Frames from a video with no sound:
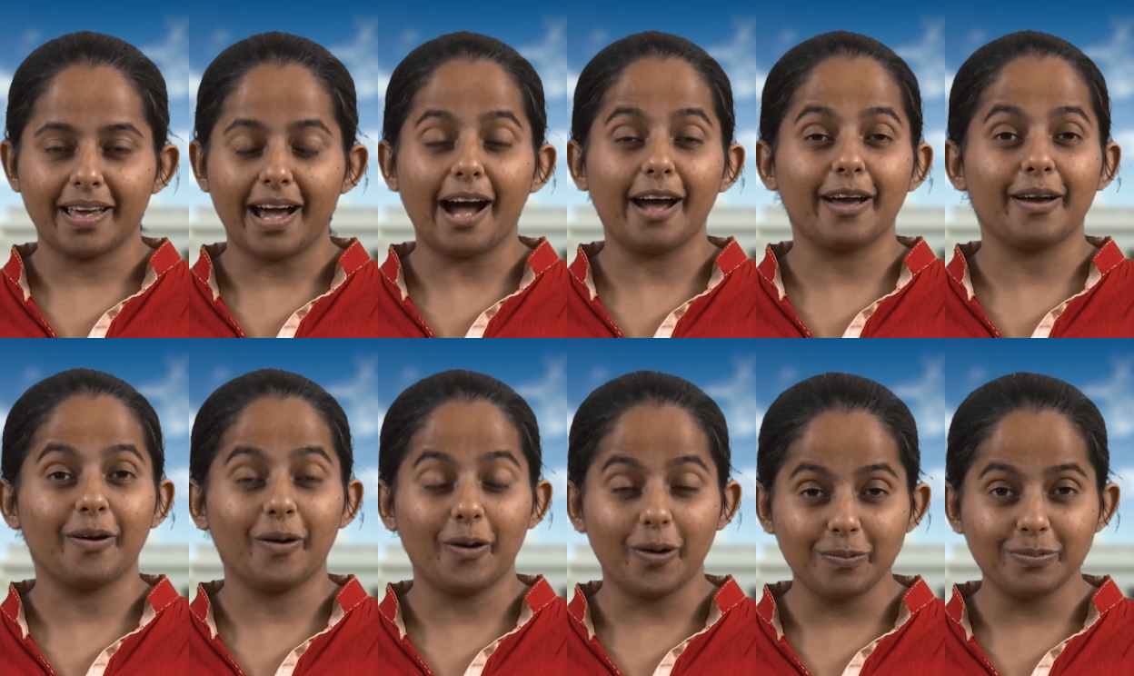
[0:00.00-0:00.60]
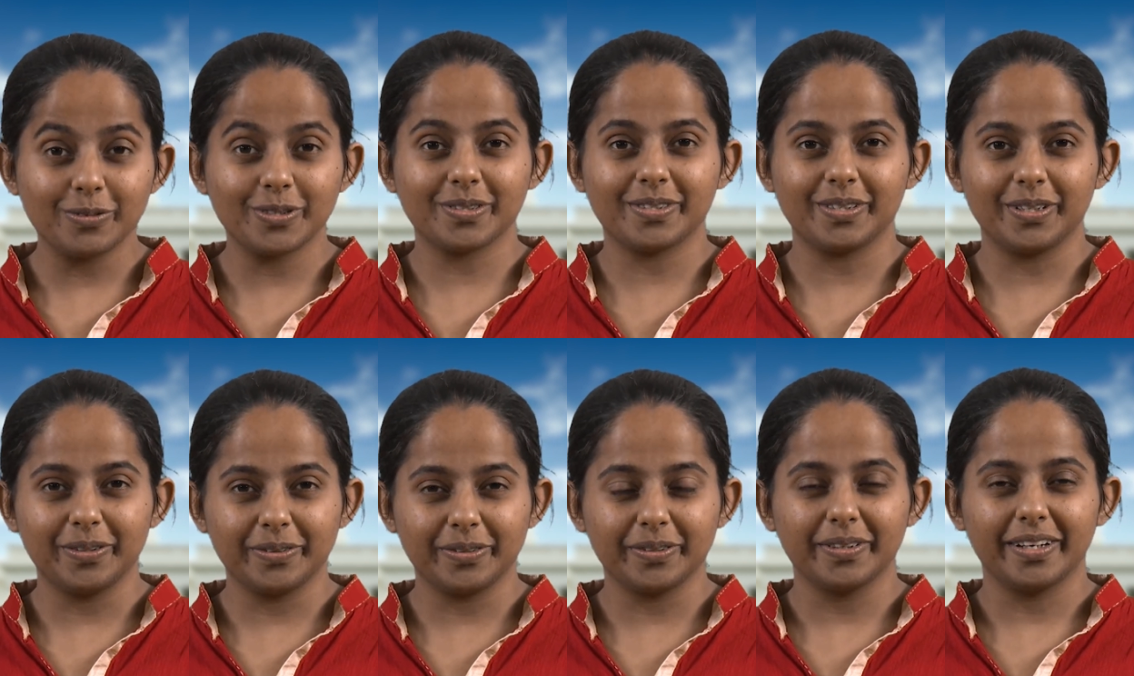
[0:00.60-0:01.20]
I hope to see
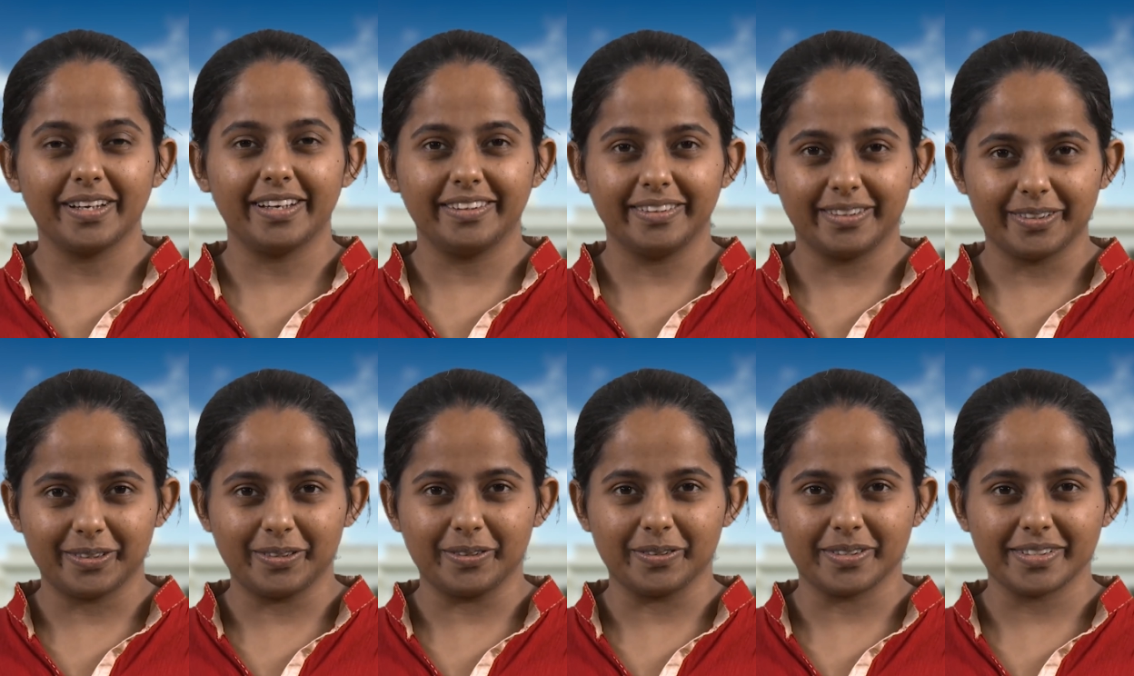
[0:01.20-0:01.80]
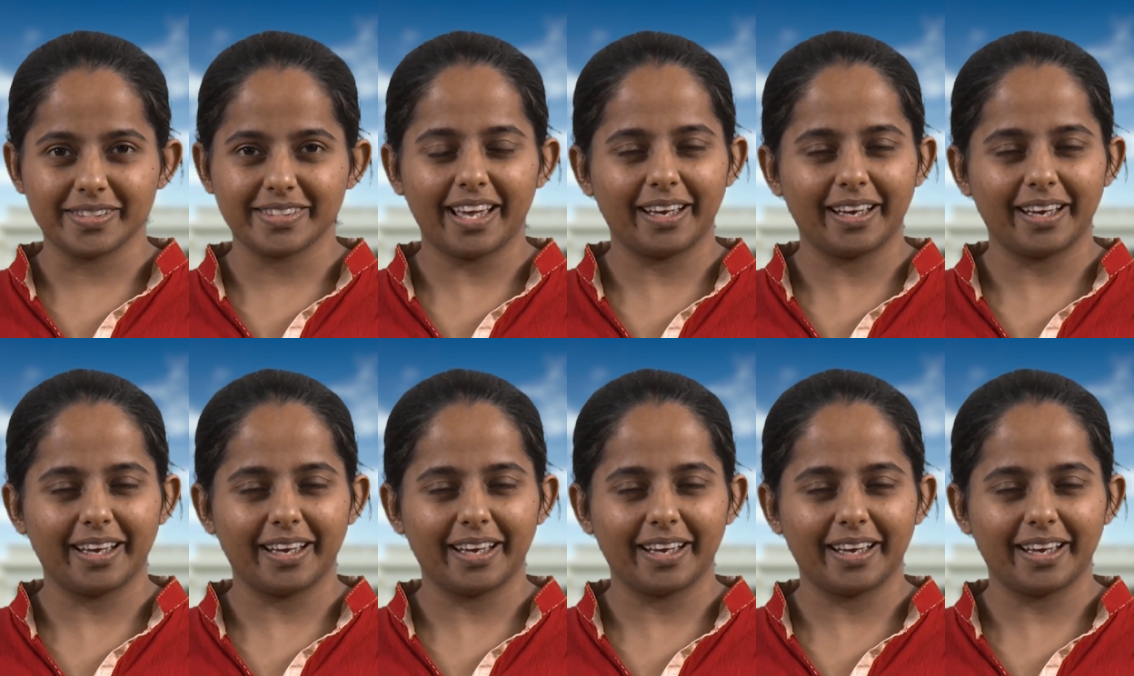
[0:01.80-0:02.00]
you in the course.